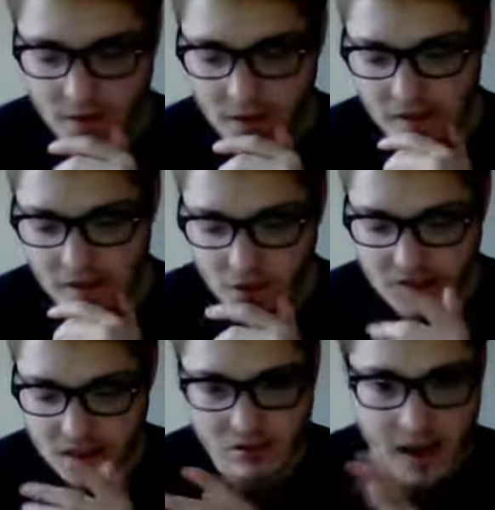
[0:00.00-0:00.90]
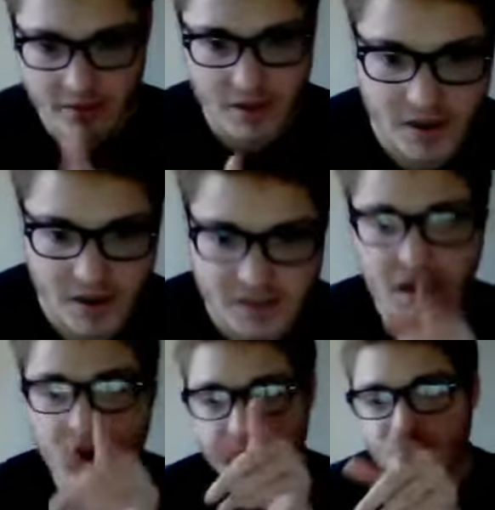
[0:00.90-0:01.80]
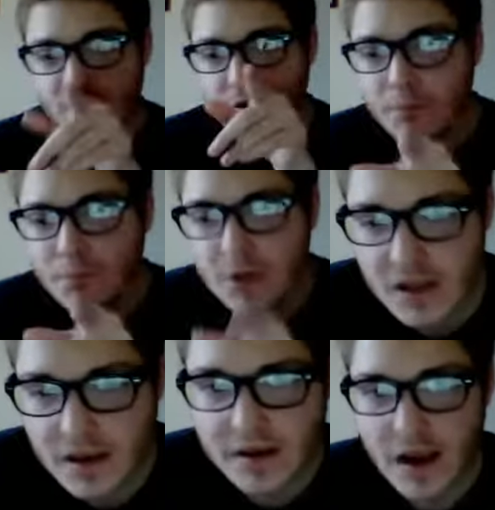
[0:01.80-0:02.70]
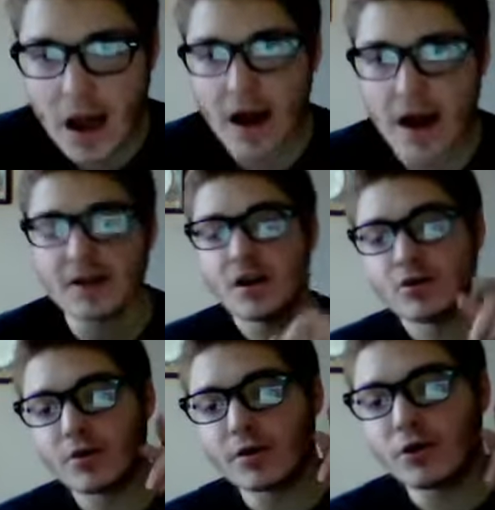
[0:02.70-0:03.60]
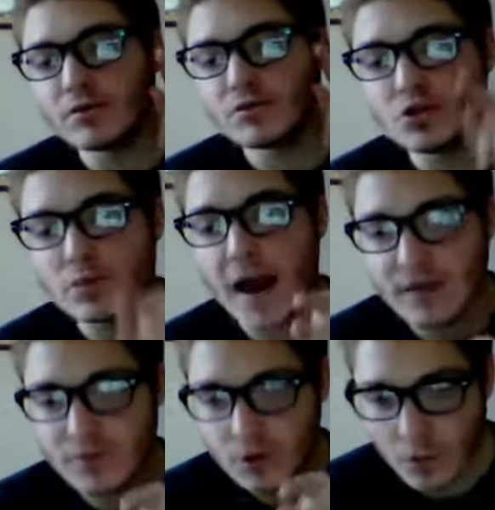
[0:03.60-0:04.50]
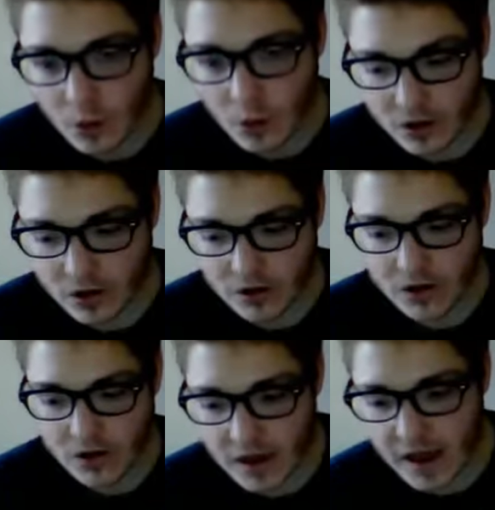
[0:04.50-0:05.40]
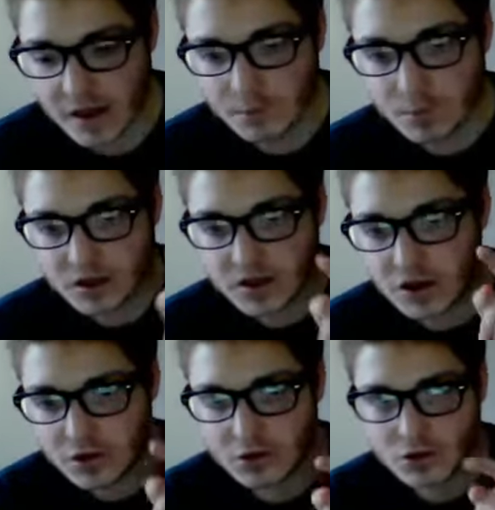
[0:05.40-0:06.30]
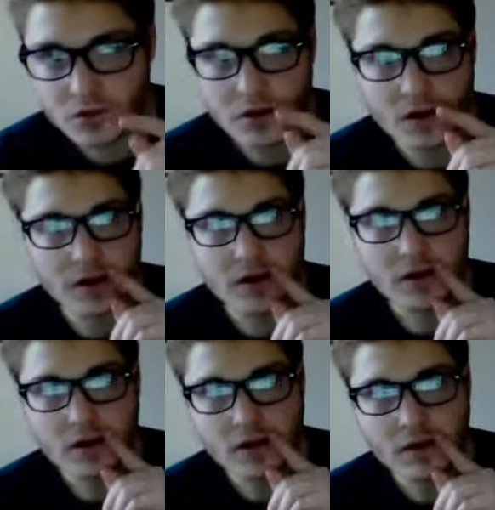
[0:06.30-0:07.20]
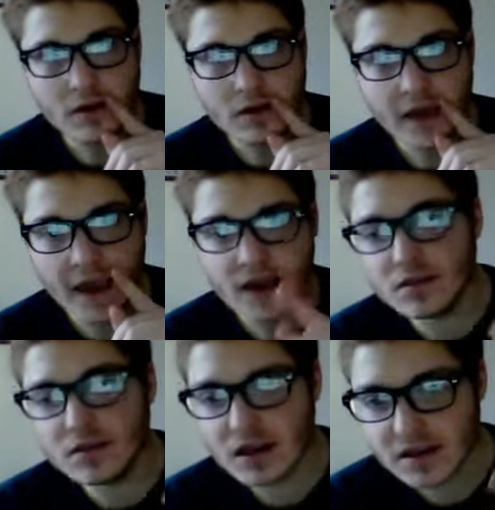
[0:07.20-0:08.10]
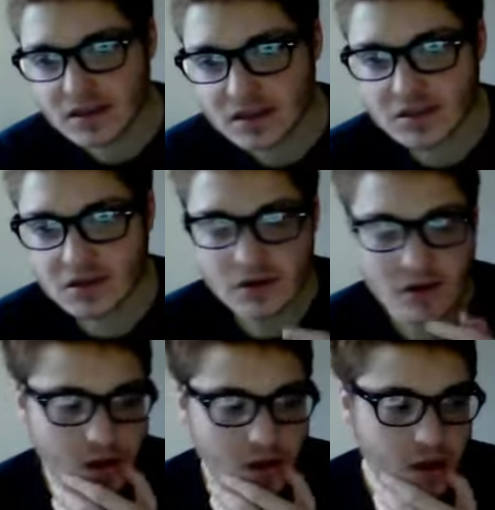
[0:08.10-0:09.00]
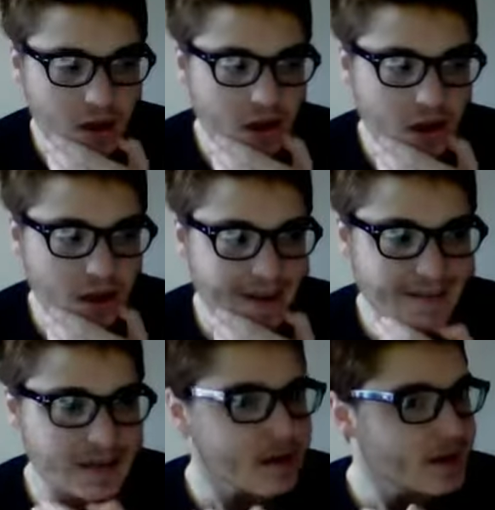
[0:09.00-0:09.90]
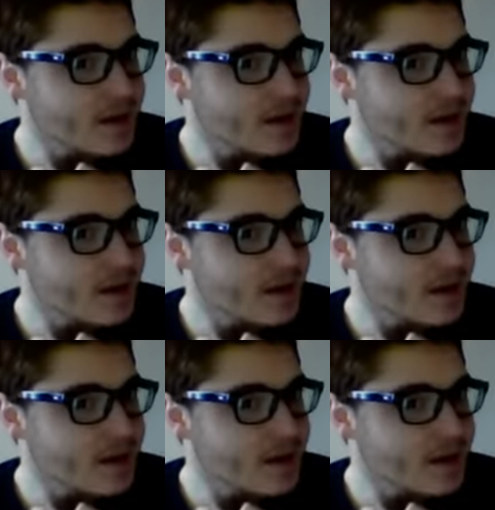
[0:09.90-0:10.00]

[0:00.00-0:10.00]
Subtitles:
it looks a lot like this. If you don't believe in God, we're going to have a war and put you, atheist, in